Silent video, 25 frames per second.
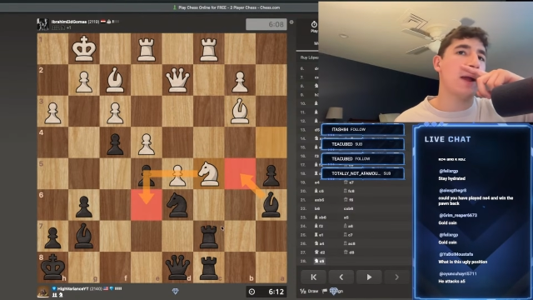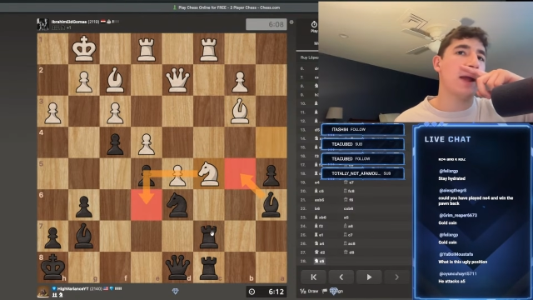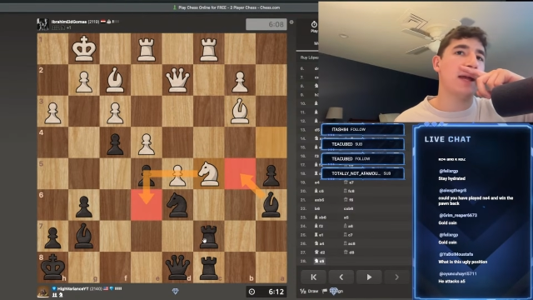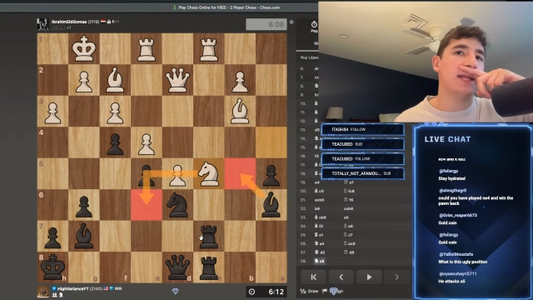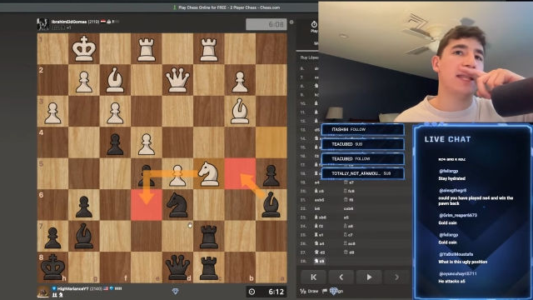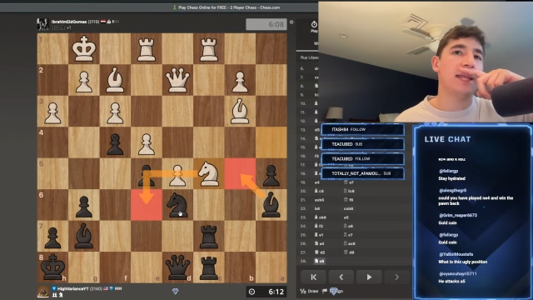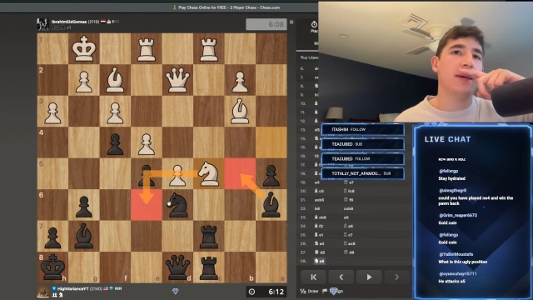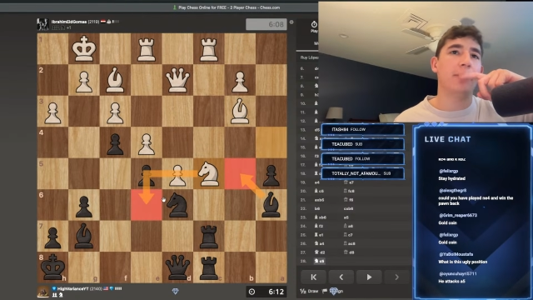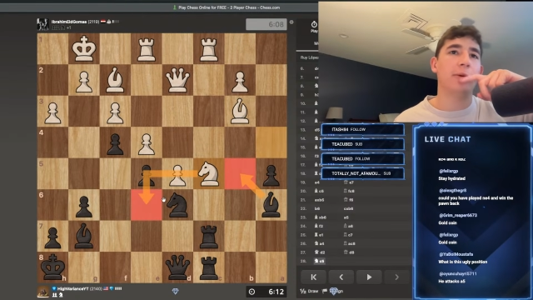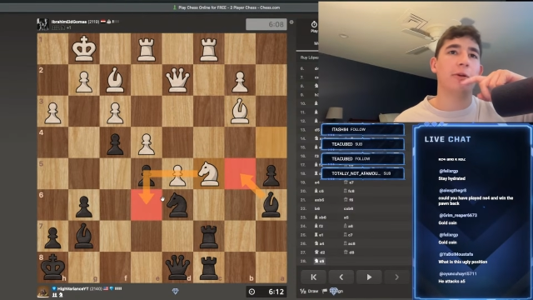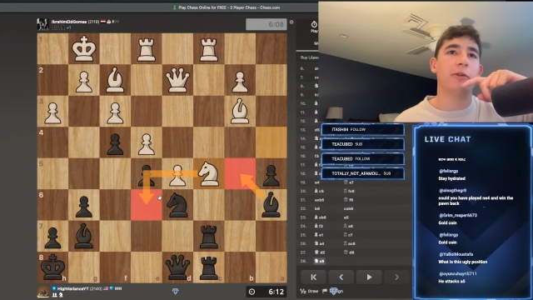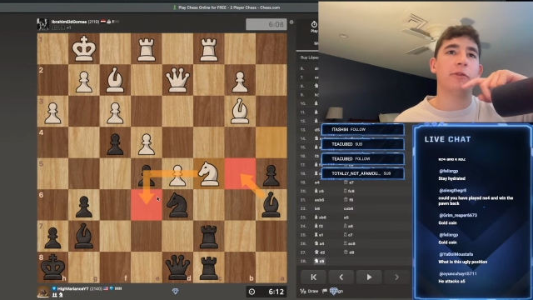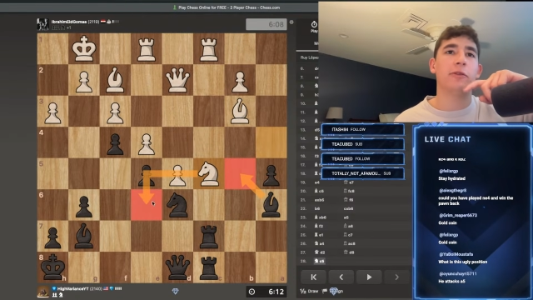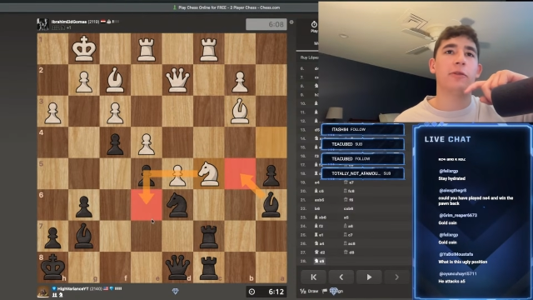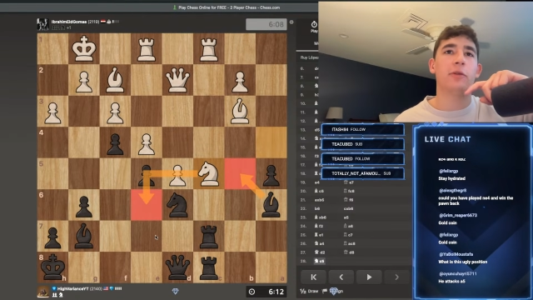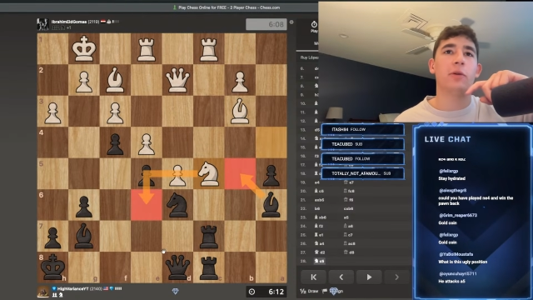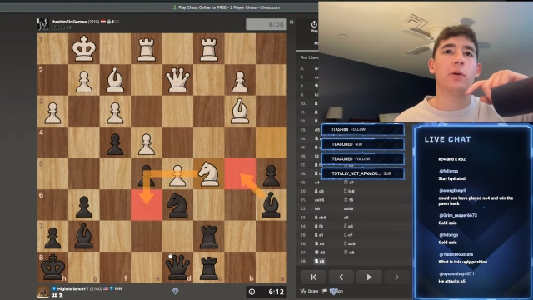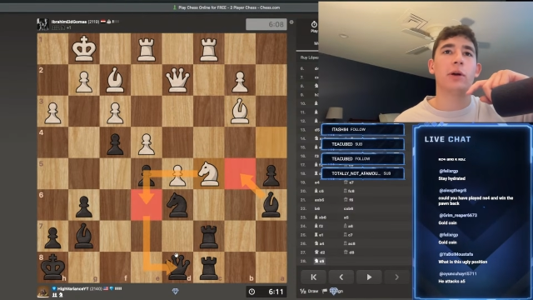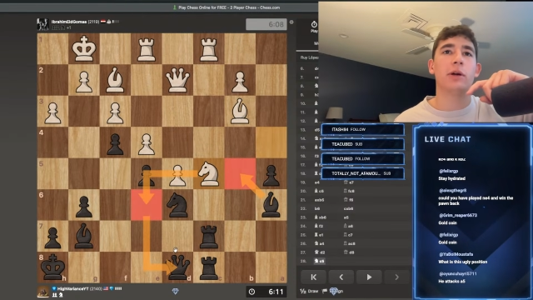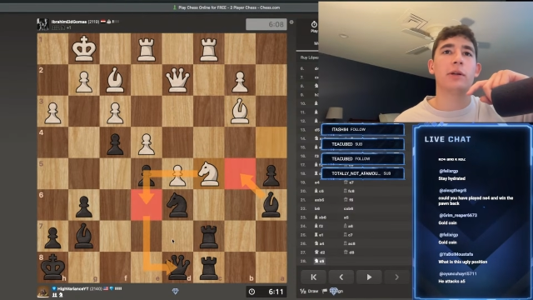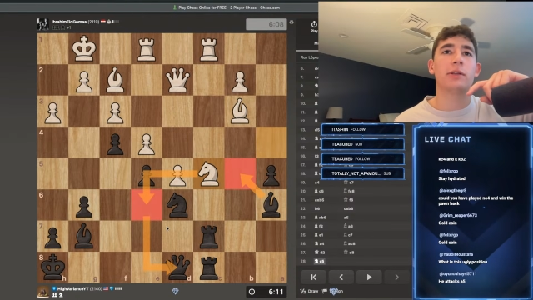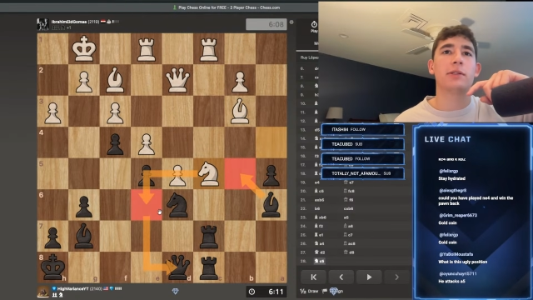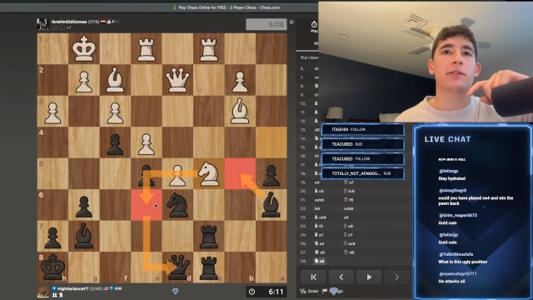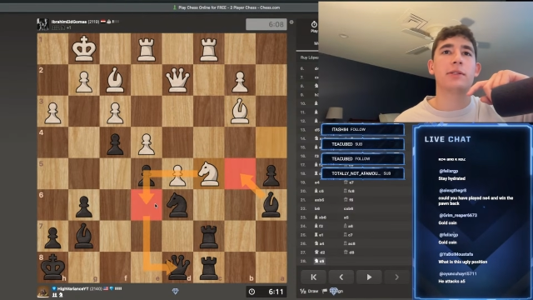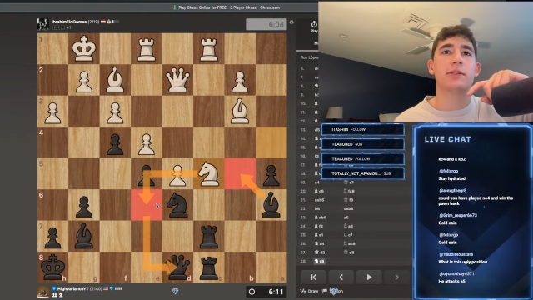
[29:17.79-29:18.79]
And then we're
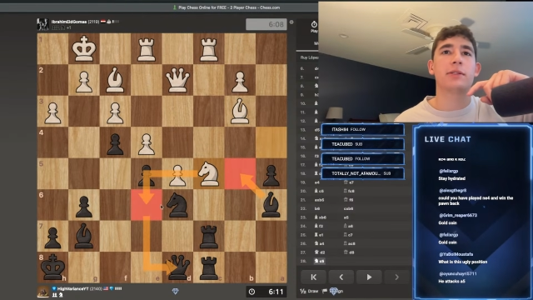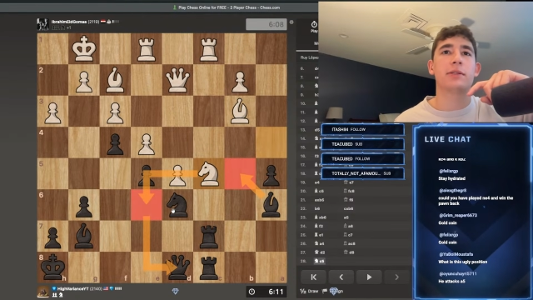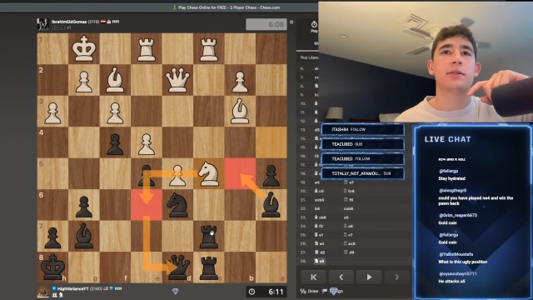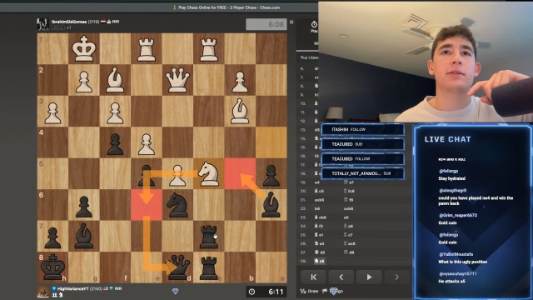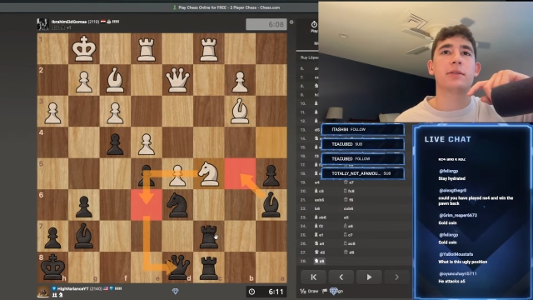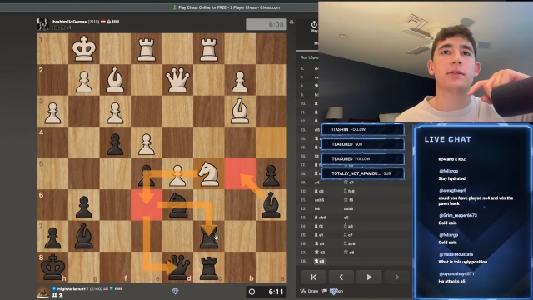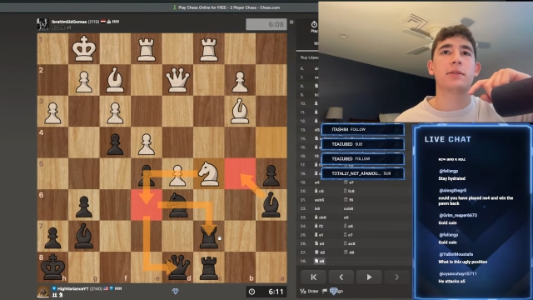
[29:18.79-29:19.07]
forked.